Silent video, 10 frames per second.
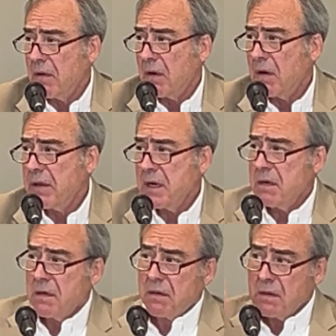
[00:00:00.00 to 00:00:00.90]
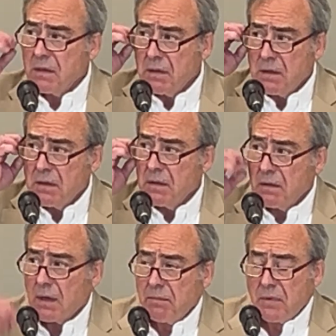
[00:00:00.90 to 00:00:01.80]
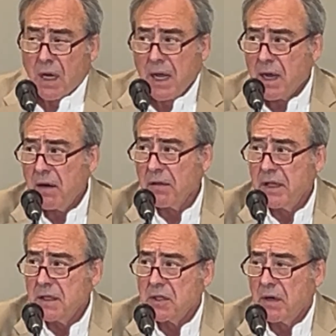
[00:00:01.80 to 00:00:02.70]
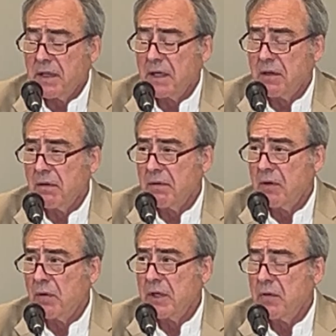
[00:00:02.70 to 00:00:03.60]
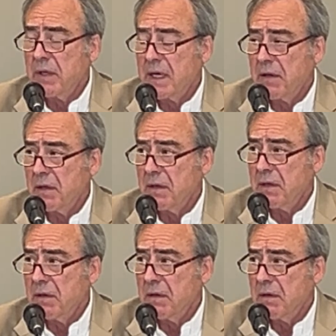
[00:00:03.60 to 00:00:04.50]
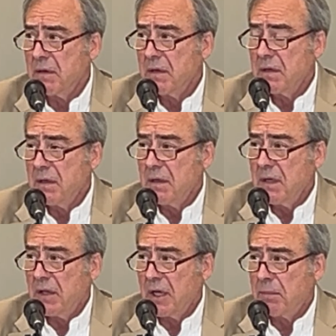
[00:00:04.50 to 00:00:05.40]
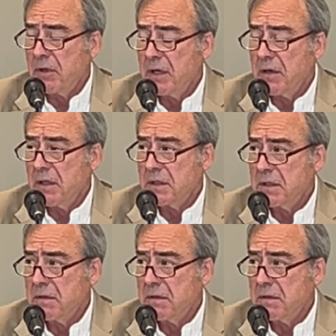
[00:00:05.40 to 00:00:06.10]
Are they? I don't think so. I think they're only doing that in the upland areas.